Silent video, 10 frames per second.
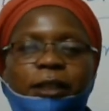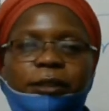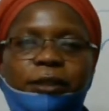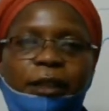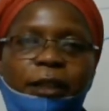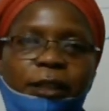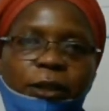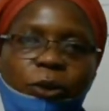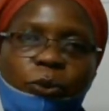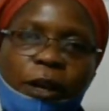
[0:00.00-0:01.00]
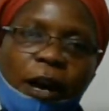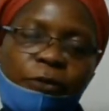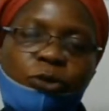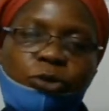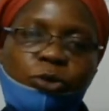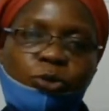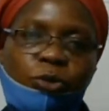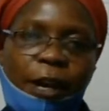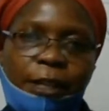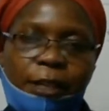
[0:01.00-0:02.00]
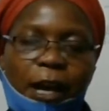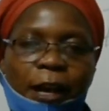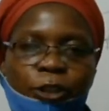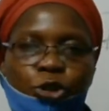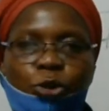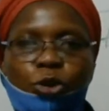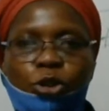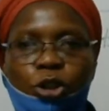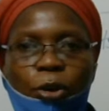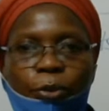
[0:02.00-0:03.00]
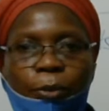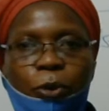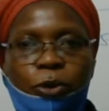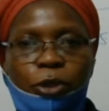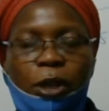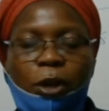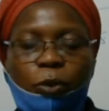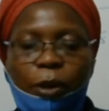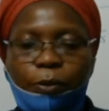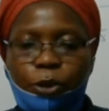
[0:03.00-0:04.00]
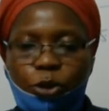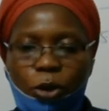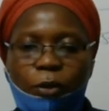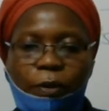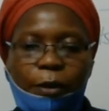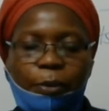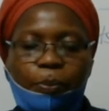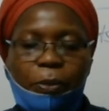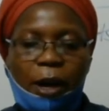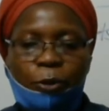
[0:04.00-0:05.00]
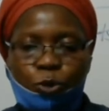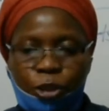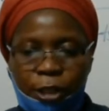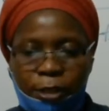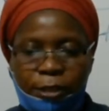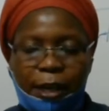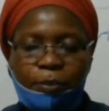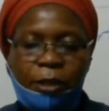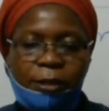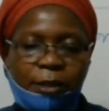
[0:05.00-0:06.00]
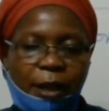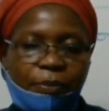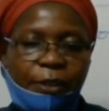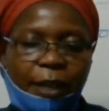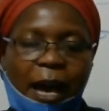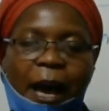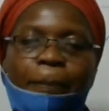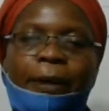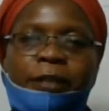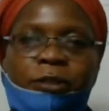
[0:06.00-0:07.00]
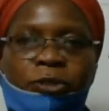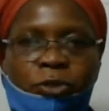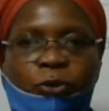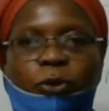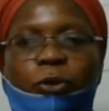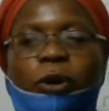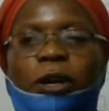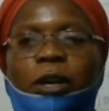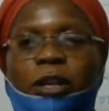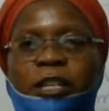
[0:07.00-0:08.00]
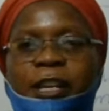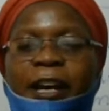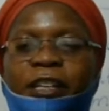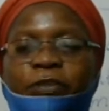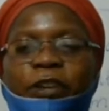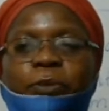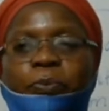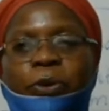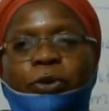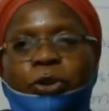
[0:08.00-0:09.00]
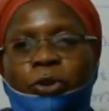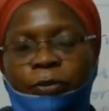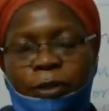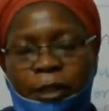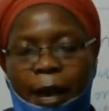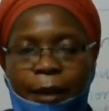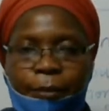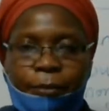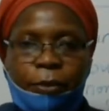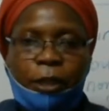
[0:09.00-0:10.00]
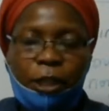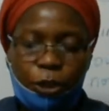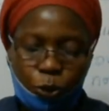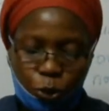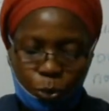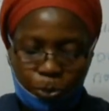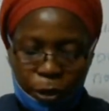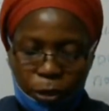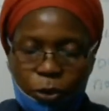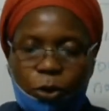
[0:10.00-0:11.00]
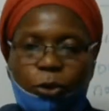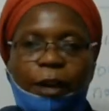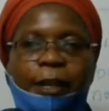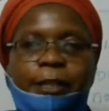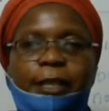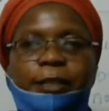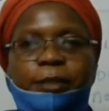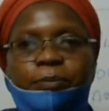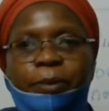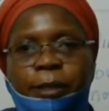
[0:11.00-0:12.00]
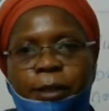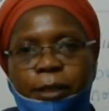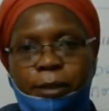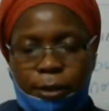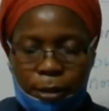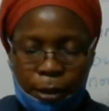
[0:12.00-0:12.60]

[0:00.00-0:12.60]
then we have to write a short report. When we talk about a routine, that means something happens in a given period of time. It could be on a daily basis,